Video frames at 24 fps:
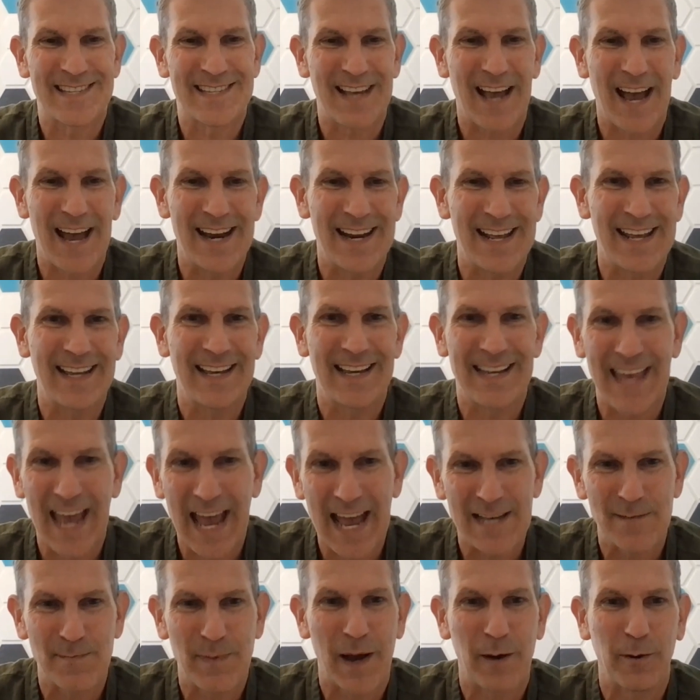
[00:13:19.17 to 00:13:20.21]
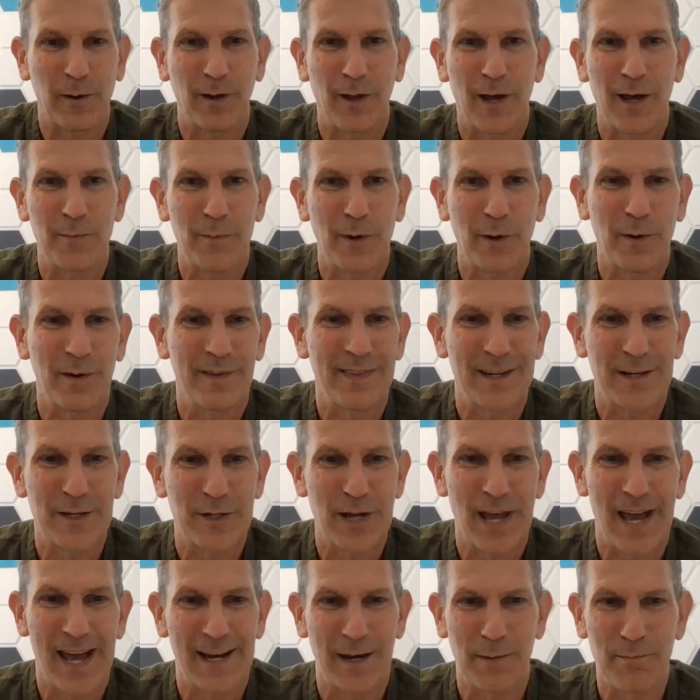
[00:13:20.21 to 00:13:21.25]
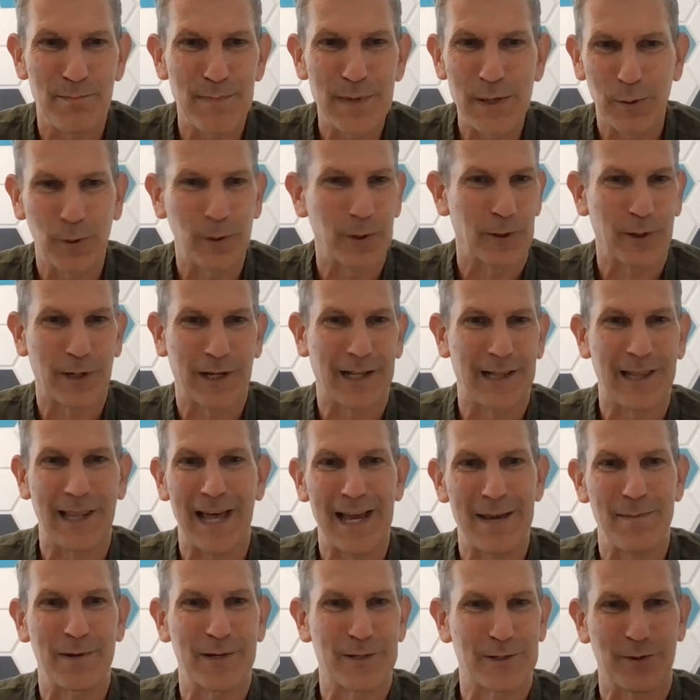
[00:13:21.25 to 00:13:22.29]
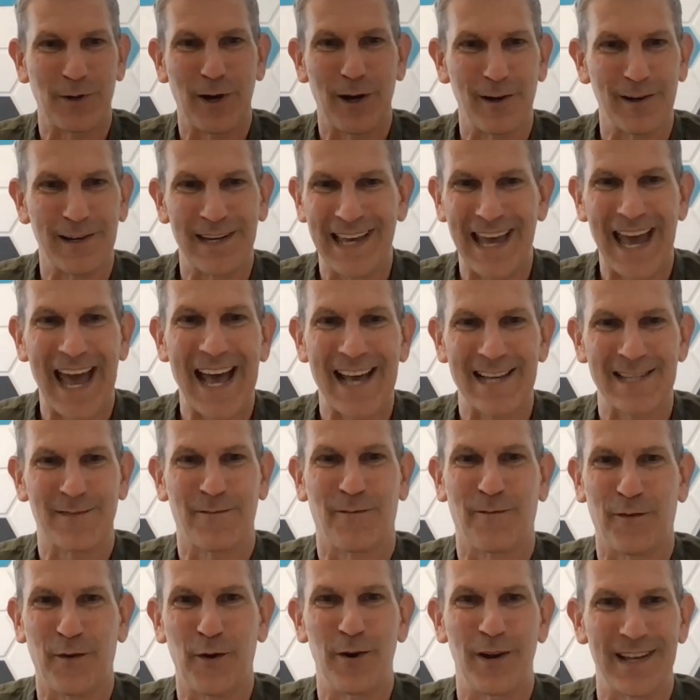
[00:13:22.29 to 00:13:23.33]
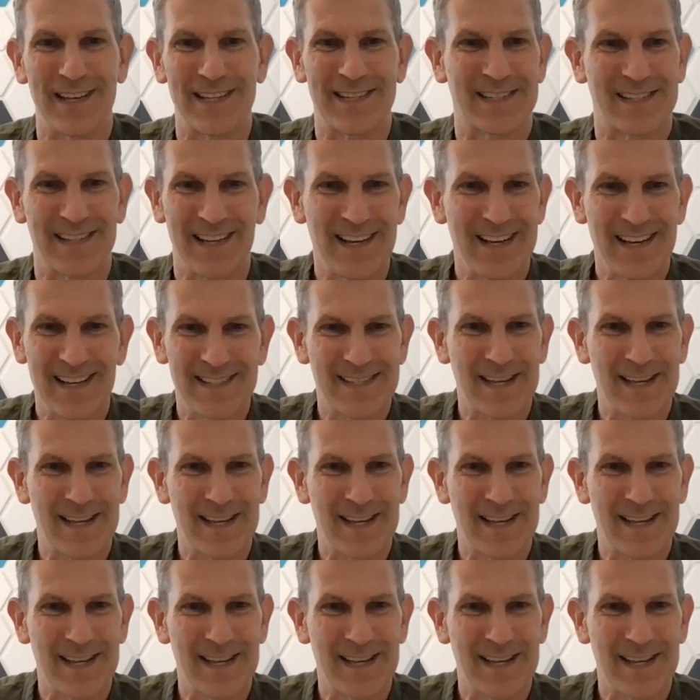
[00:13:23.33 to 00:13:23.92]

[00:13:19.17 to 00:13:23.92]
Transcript: siding, a gas-powered lawnmower in the shed, a Mueller Climatrol gas furnace.